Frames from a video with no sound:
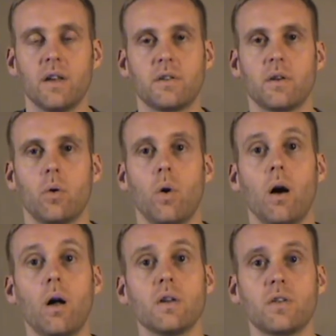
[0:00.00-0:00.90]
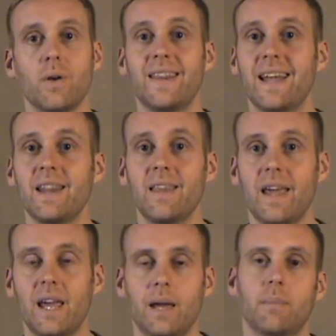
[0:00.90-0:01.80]
So also, at the end of the
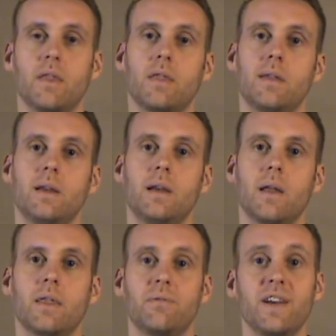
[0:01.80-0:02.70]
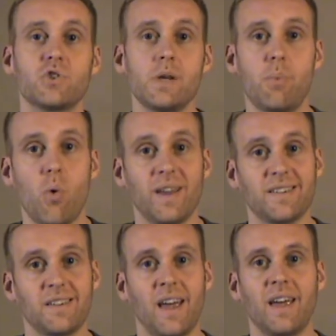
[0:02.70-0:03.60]
game, the victory
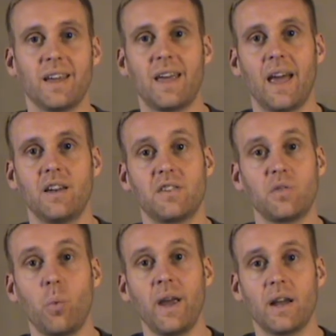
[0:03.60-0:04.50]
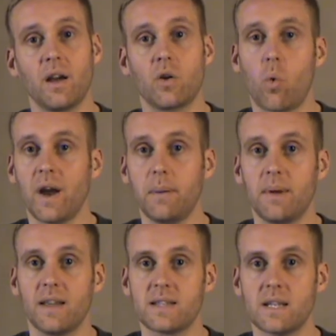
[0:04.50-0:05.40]
points can swing quite a
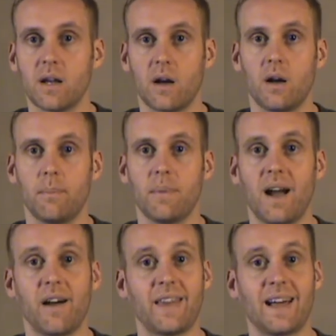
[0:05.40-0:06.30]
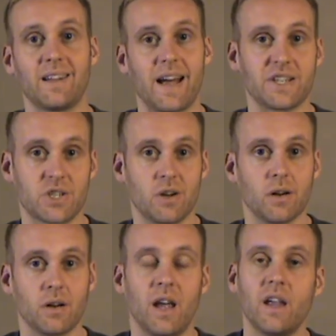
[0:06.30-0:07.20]
bit on that last
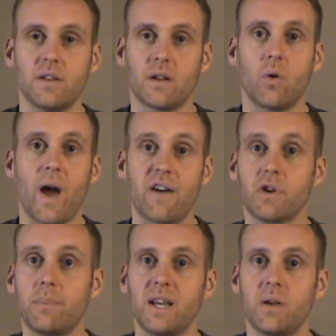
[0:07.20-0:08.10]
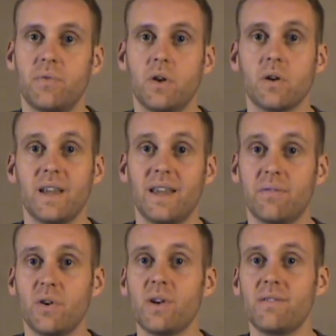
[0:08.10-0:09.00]
turn. So everybody, if
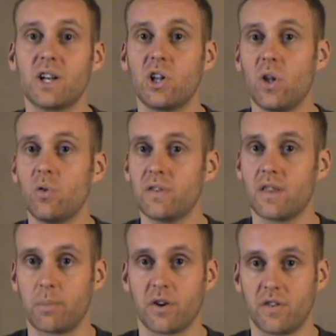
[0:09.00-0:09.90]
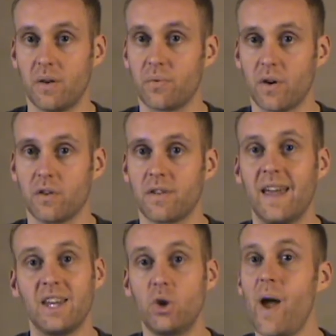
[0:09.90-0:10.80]
you're even close to the person in first,
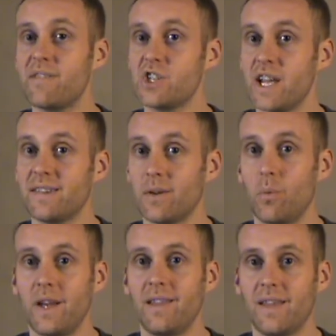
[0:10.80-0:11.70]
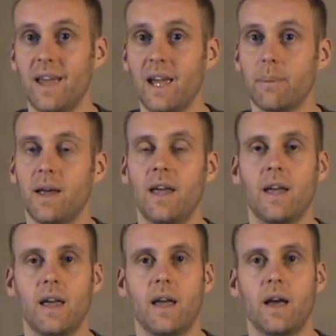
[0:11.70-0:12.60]
you have a chance at winning the game.
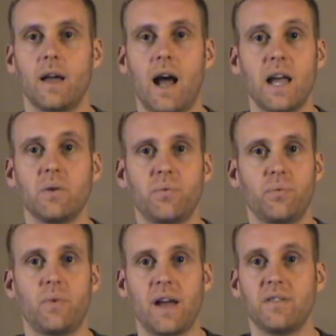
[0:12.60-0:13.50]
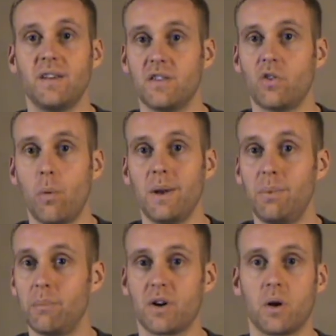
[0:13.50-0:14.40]
And I've seen so many
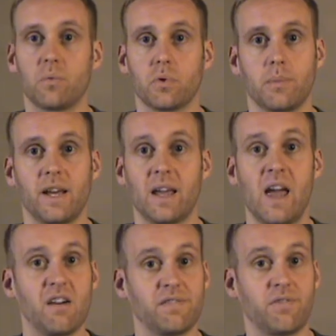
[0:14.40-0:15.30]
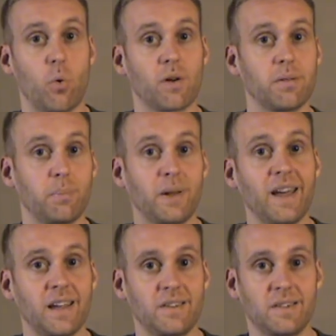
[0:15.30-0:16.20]
people come from like 4th
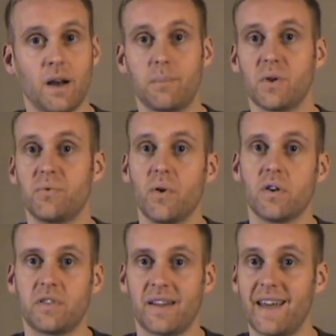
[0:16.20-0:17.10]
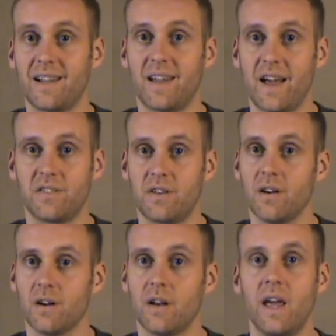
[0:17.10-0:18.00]
place up to 1st on that last
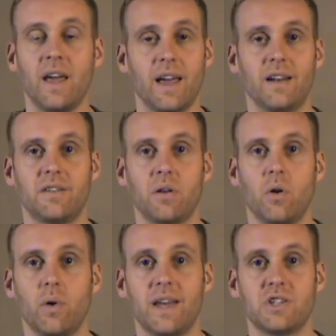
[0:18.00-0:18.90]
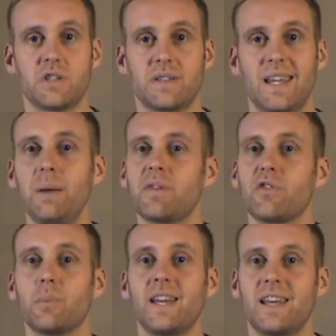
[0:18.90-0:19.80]
turn. And so it just keeps
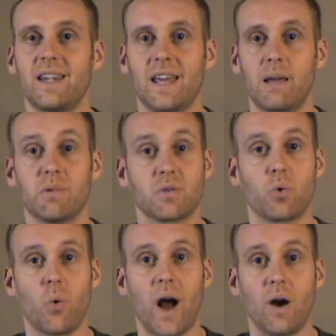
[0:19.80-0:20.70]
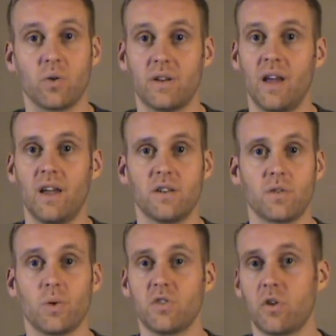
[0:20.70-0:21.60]
everybody in the game throughout.
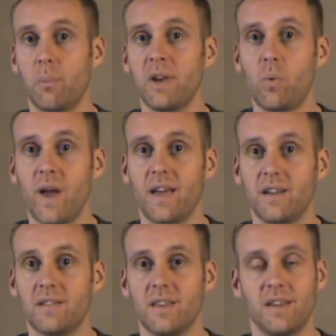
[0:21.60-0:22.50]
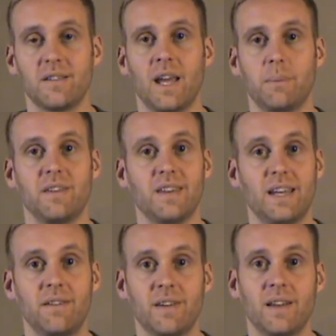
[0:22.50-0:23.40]
So in so many ways, this game is
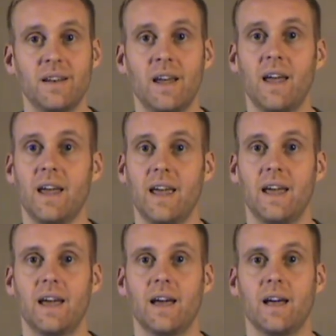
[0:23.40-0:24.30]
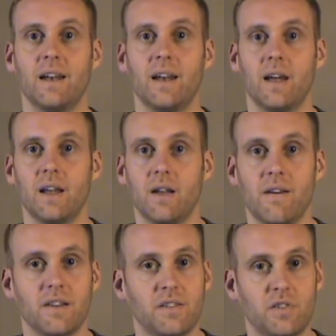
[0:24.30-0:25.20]
even and
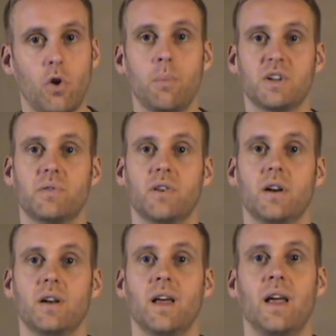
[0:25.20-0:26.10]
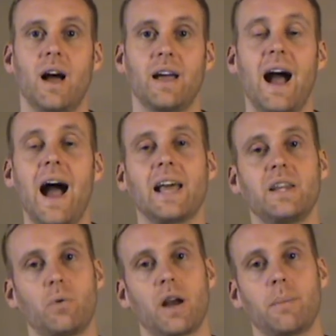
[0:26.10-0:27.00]
so much fun. I
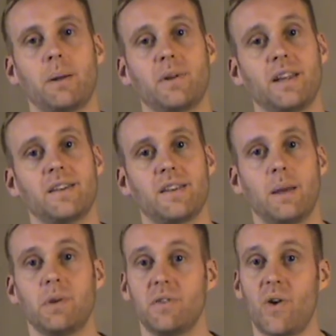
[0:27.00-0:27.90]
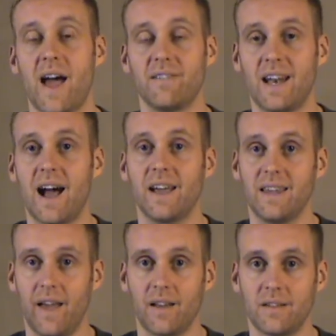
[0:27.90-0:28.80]
highly recommend playing this game if you have not
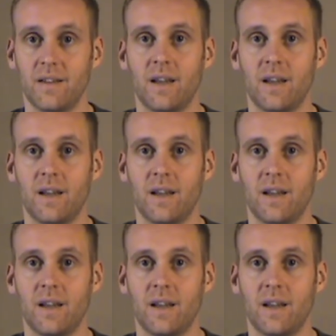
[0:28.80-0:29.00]
yet.